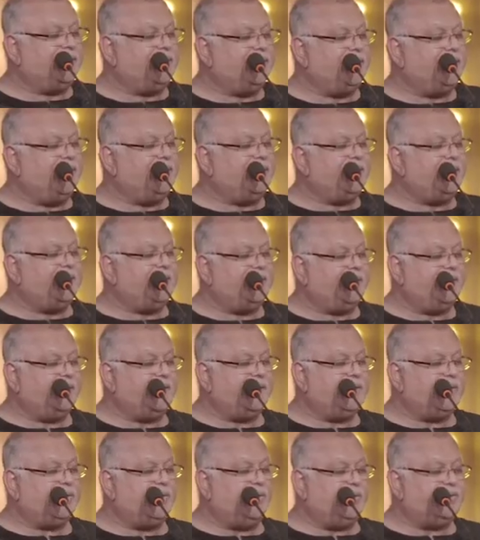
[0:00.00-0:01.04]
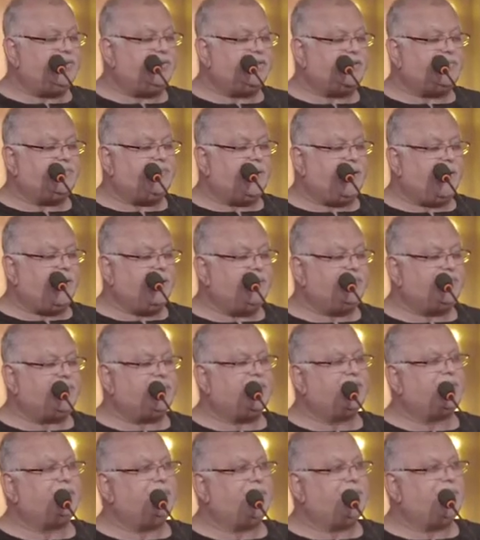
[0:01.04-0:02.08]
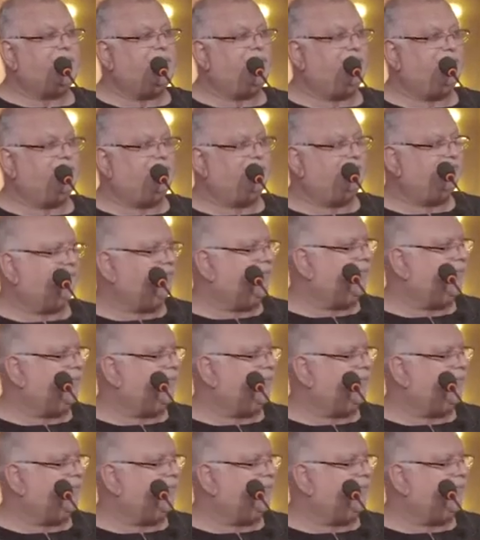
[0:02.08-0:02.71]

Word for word: and the lady and the gorgeous bride she has become.